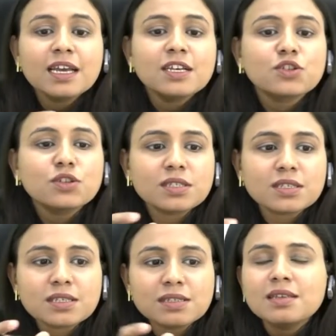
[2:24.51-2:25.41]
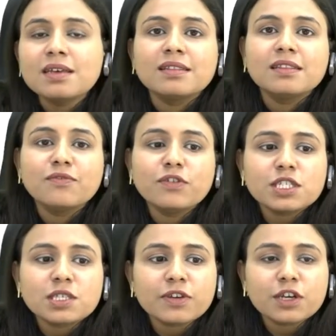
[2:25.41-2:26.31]
So this is the
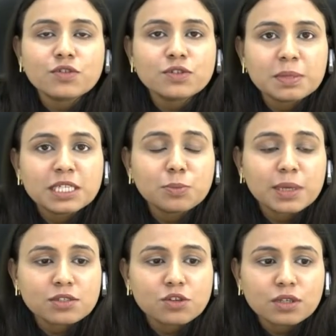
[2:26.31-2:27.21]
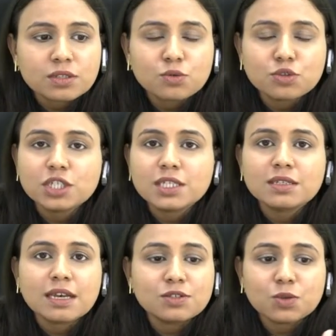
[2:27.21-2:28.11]
first figure of speech based on
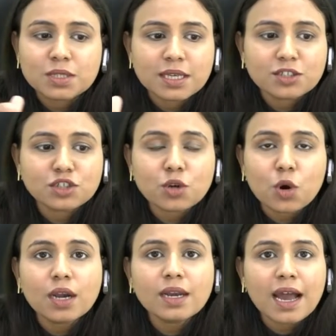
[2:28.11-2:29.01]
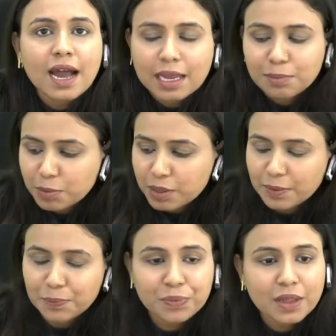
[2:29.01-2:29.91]
association called hyperbole.
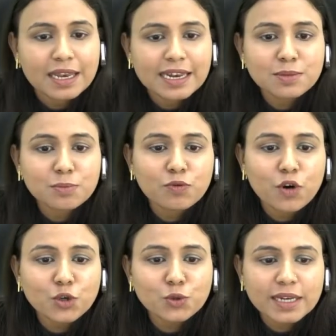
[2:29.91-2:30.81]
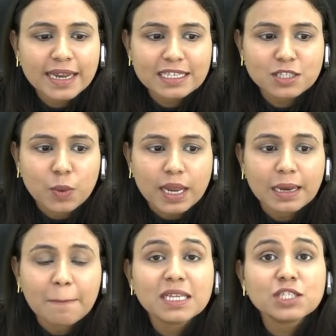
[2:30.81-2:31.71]
Let's move on to the next one,
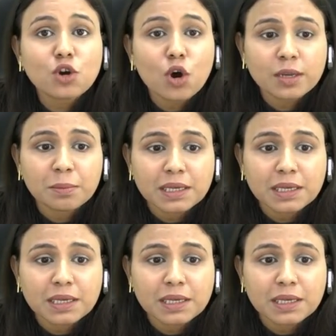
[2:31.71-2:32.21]
metonymy.